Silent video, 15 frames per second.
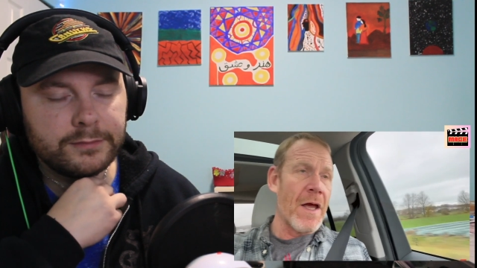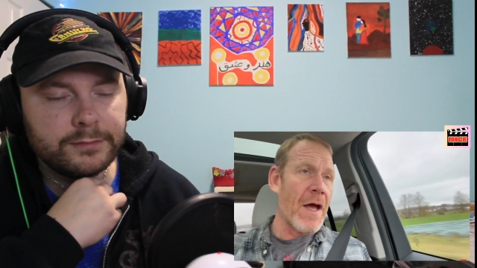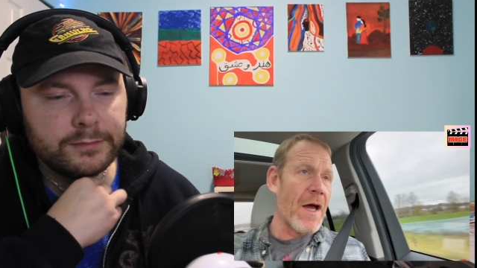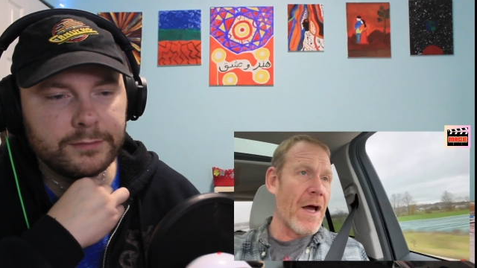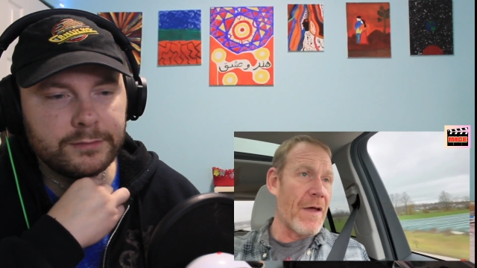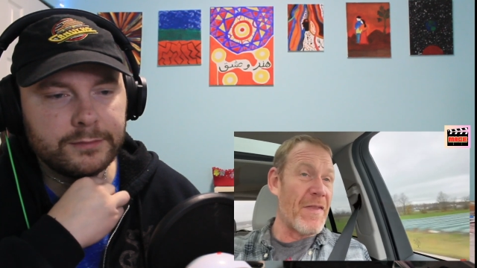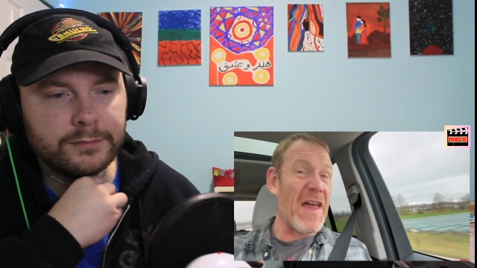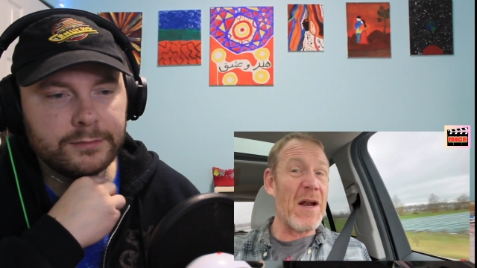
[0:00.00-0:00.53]

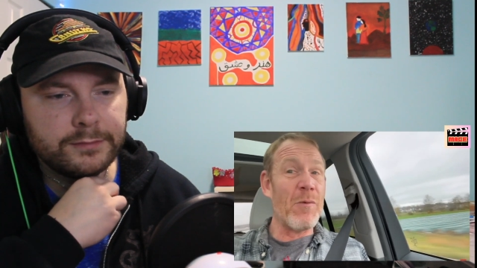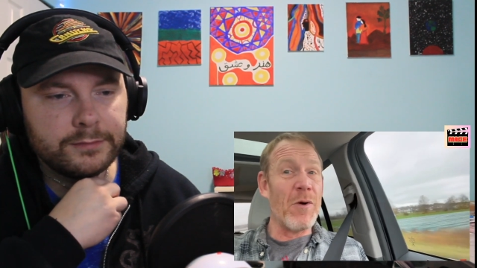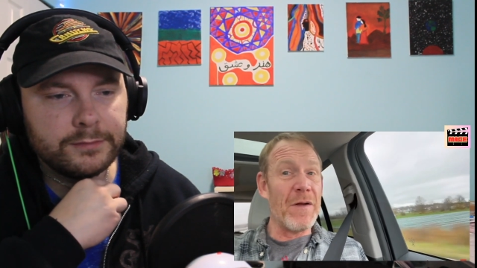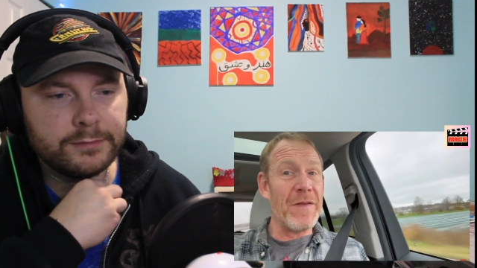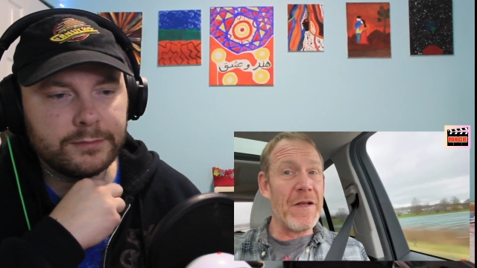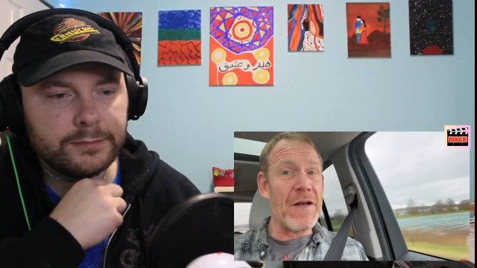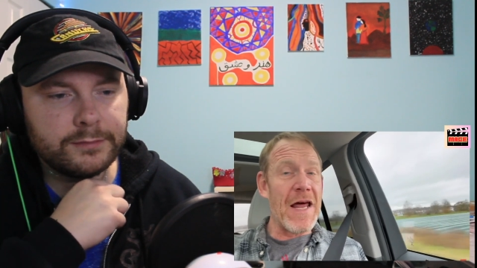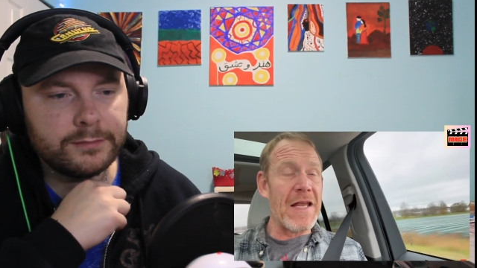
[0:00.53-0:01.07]
Speaker 1: uh, than it would
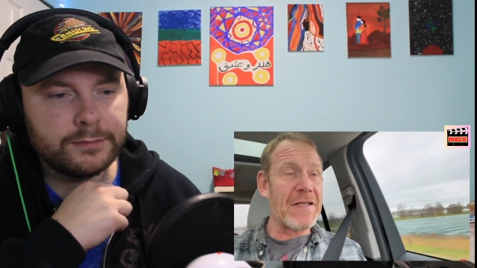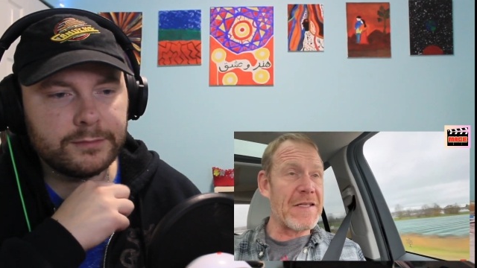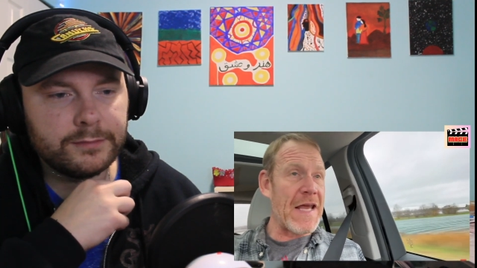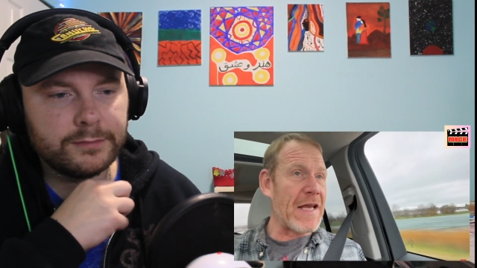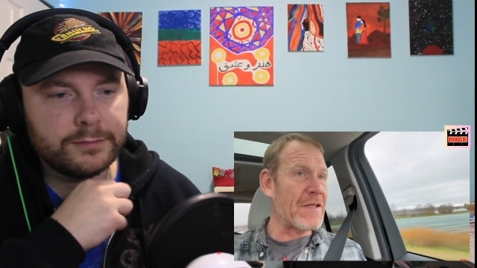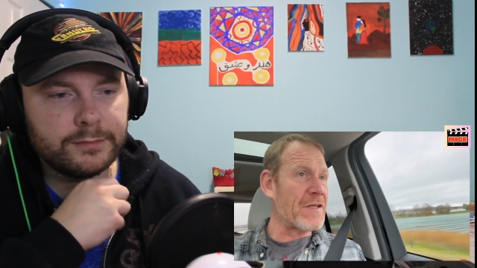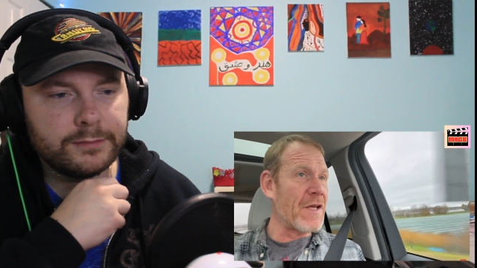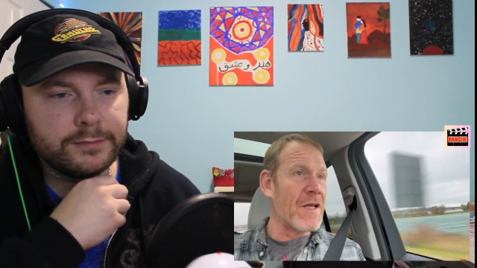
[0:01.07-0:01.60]
in the United
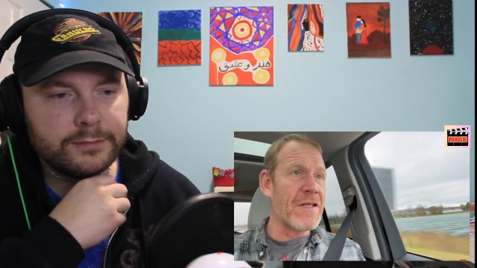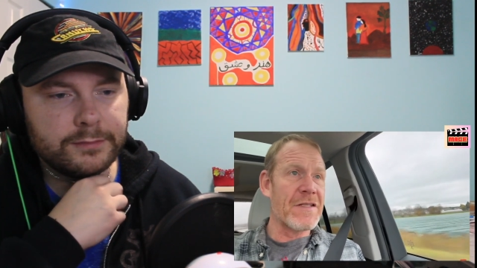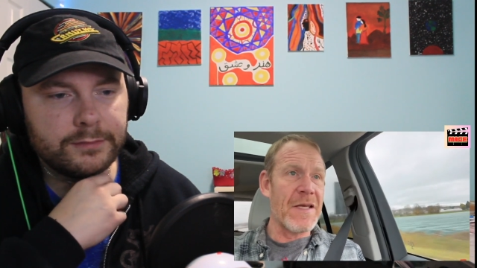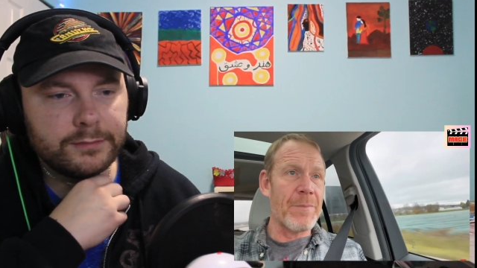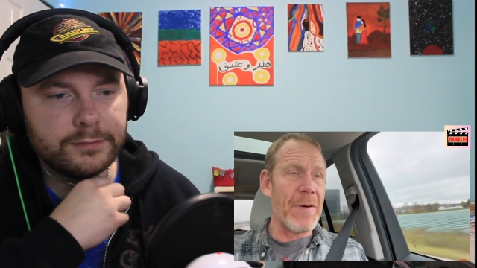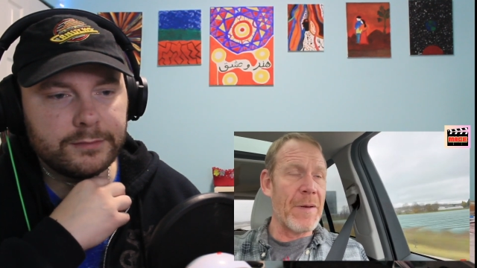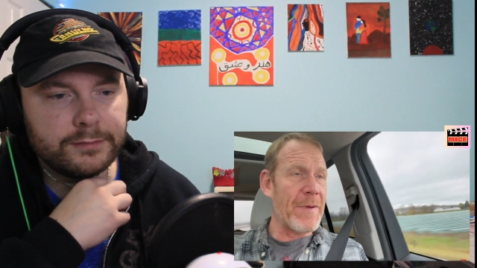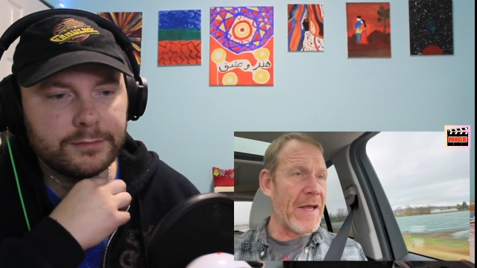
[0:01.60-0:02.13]
States,
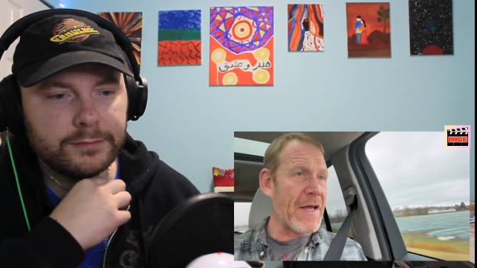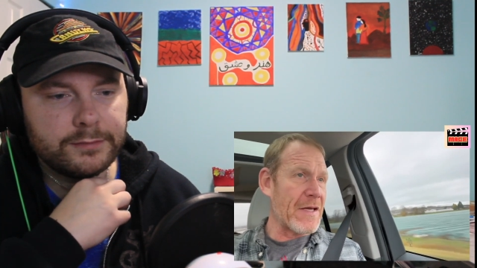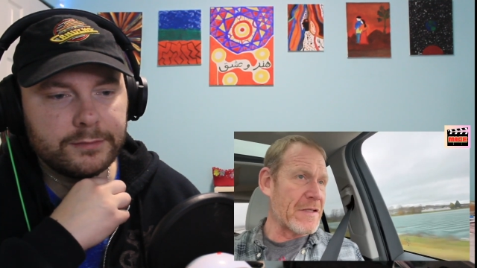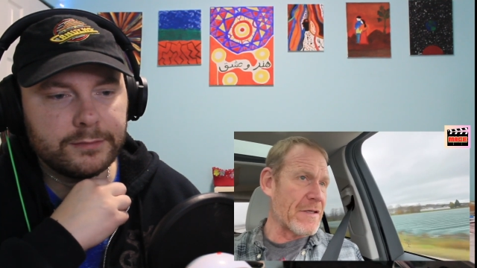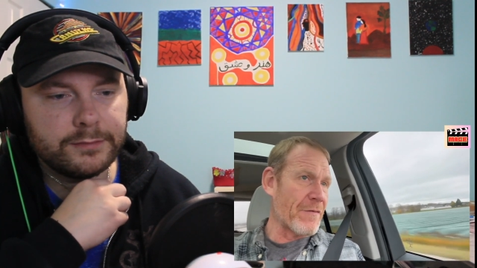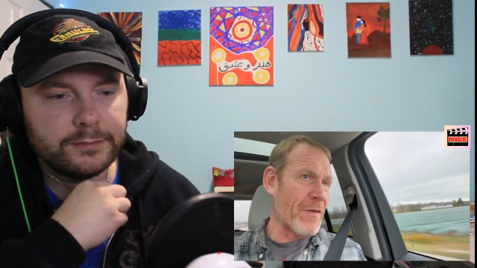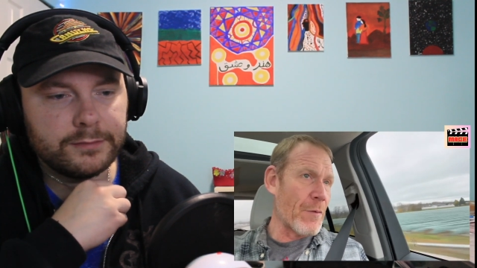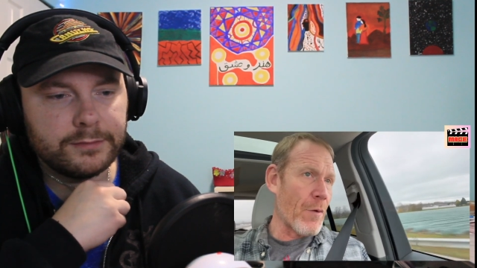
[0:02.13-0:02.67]
simply
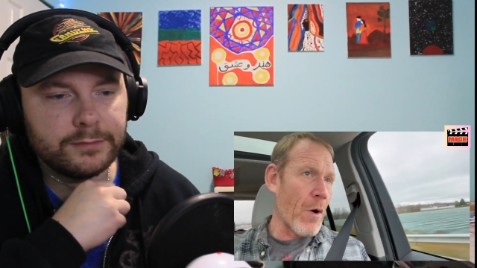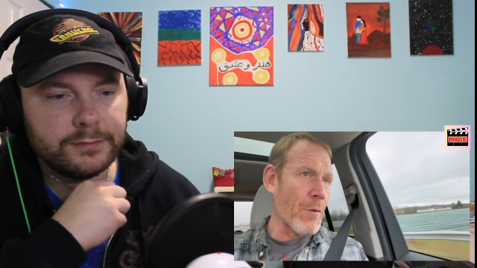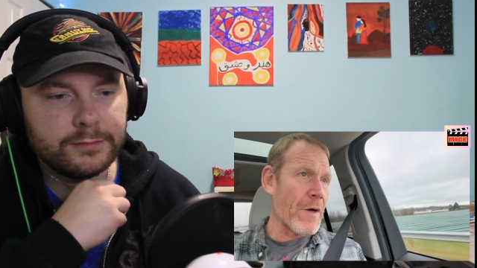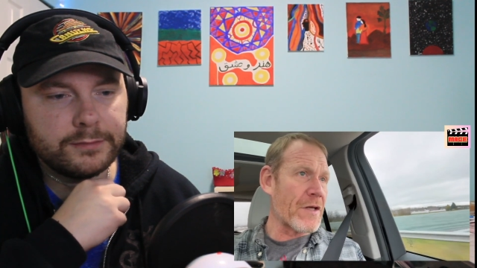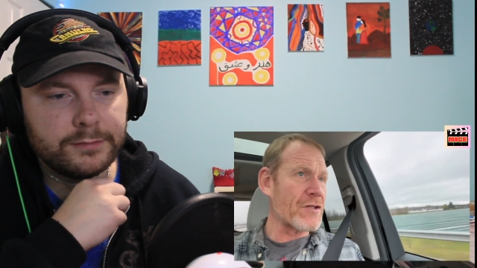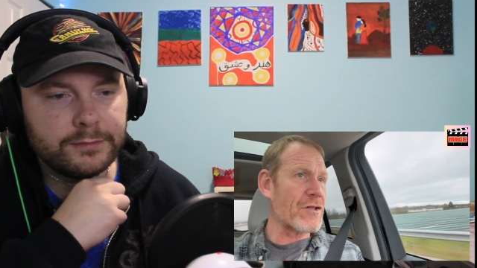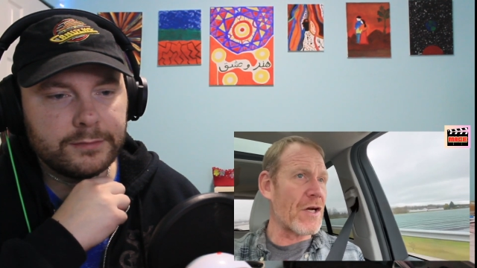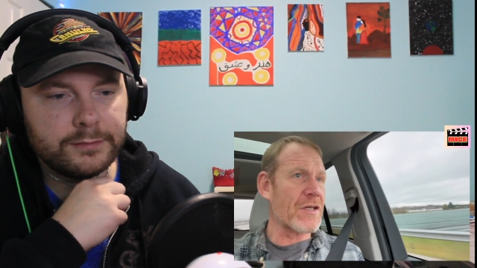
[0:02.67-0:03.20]
because of the road
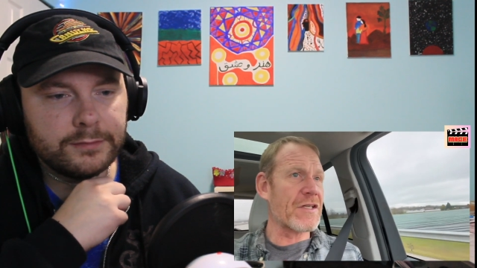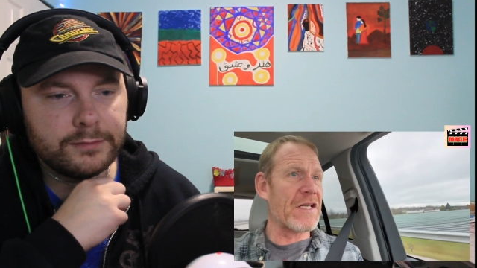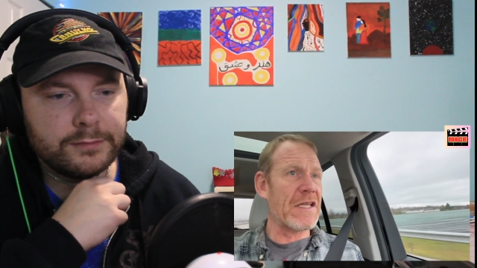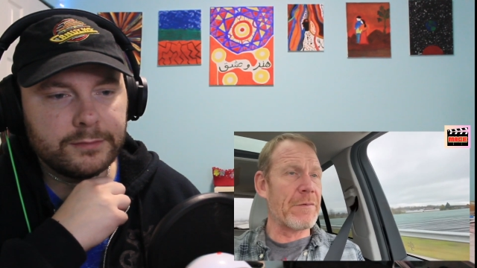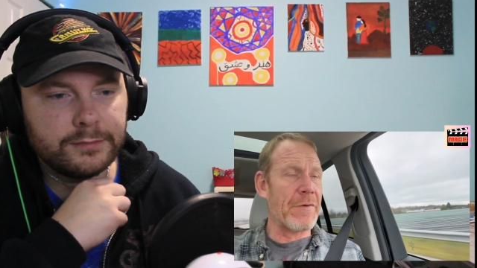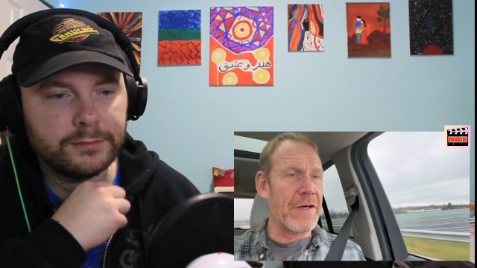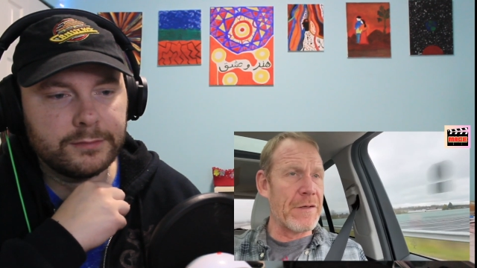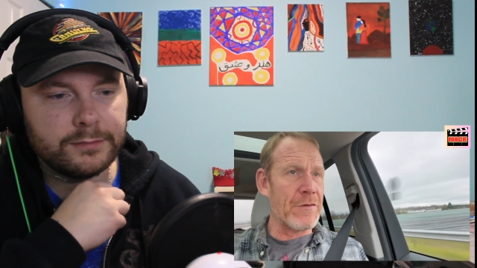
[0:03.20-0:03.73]
construction,
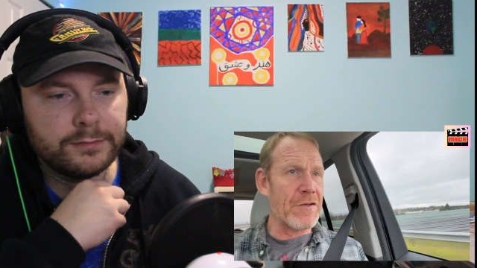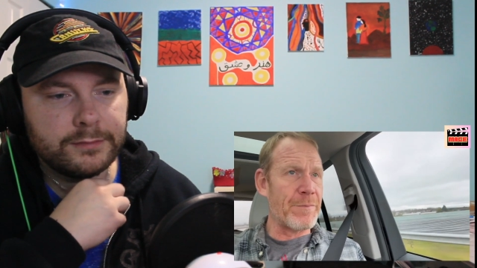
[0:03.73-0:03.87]
the reduced